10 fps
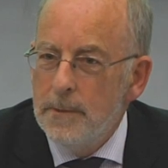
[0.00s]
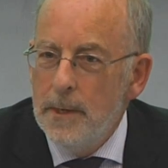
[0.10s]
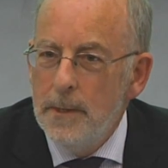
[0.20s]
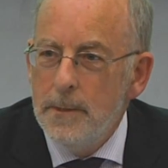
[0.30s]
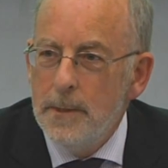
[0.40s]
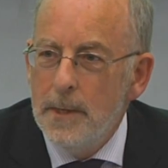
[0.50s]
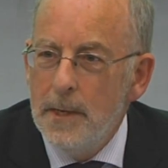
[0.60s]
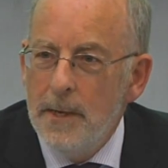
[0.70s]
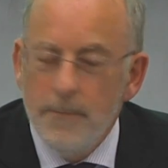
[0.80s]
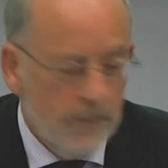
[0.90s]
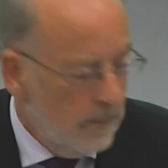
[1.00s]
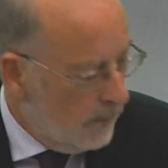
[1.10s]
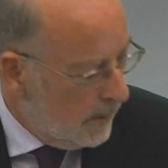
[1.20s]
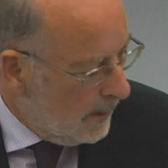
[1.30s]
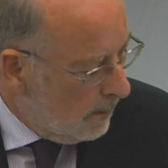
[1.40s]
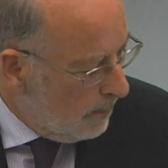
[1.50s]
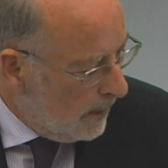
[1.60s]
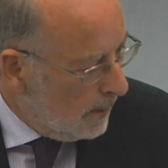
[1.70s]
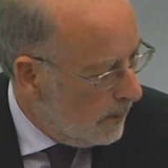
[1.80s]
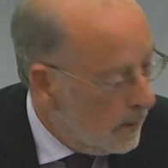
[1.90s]
there anything left for the Central
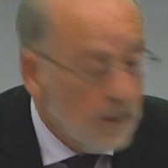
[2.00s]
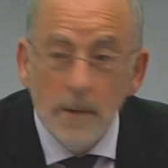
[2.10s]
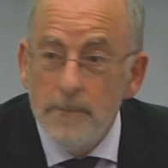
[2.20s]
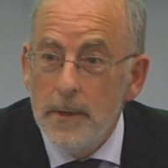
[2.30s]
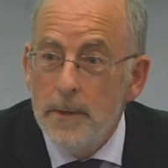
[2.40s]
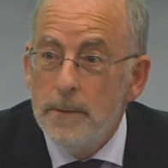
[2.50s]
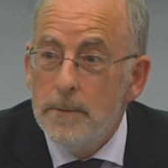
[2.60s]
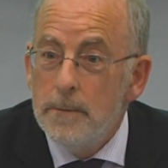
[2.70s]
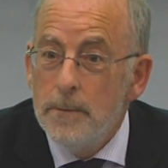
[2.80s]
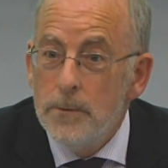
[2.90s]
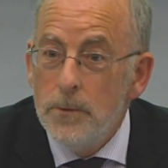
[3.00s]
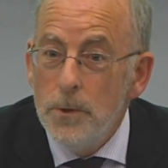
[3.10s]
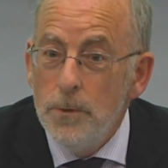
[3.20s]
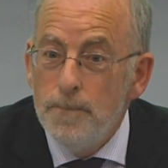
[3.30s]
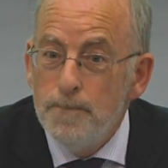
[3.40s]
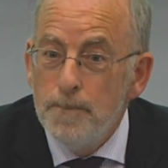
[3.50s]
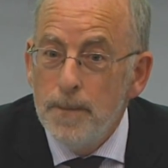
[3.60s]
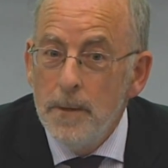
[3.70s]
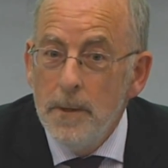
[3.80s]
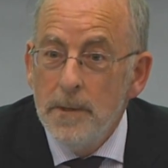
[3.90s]
Bank of Ireland to do?
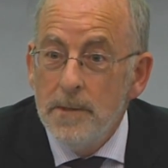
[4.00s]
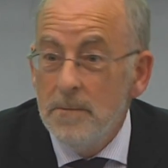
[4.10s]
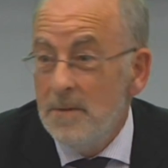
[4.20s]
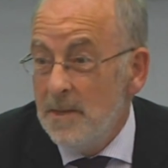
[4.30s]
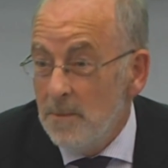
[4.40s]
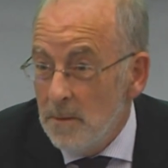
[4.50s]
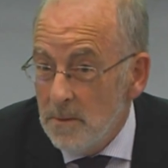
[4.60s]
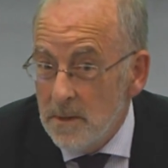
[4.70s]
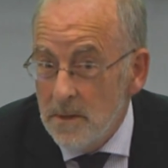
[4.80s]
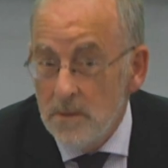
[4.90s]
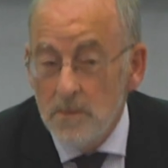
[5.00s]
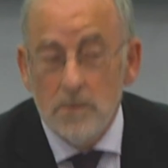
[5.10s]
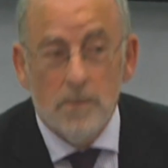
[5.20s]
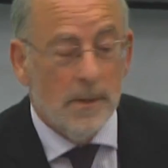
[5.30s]
So that's what I wanted to talk to you